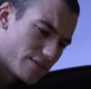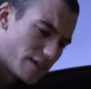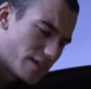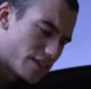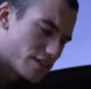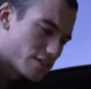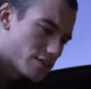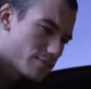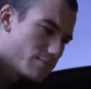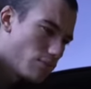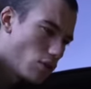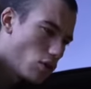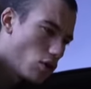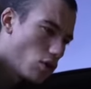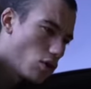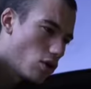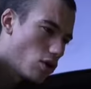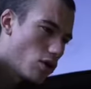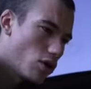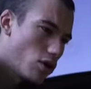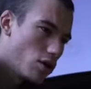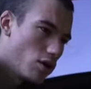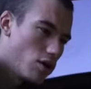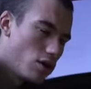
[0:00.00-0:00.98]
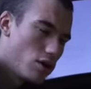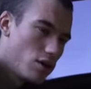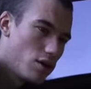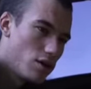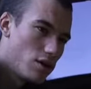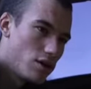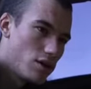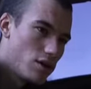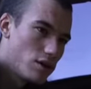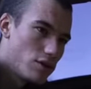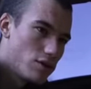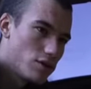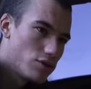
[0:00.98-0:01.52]
It's more
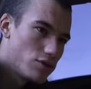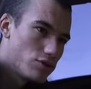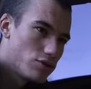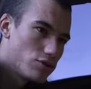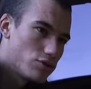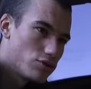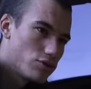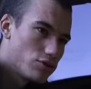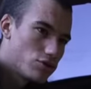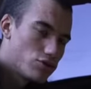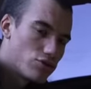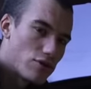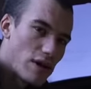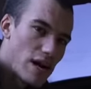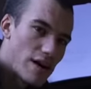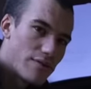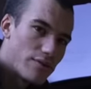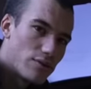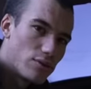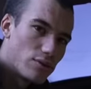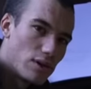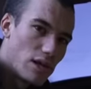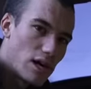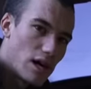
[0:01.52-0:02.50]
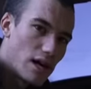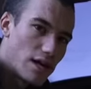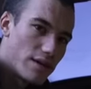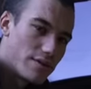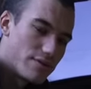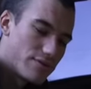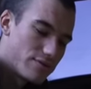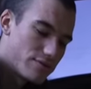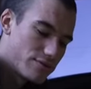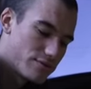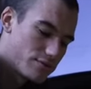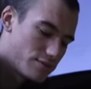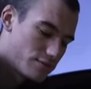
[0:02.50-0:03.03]
travel
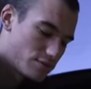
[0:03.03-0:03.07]
life.